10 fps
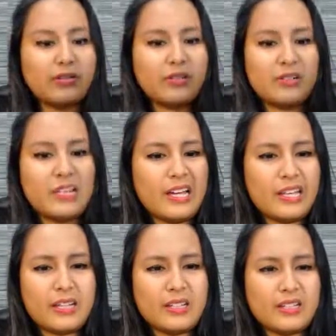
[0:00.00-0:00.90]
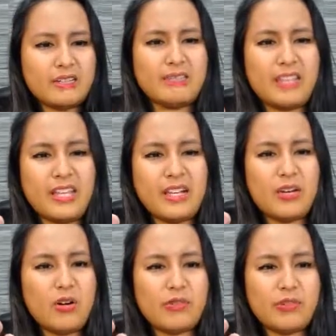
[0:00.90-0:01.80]
They're like they can
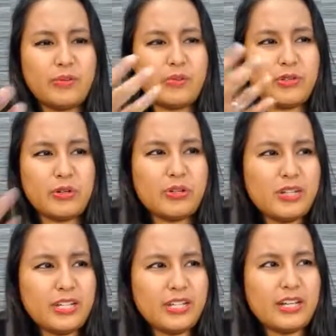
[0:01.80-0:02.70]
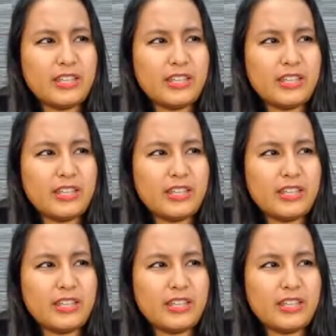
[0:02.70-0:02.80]
go from 30,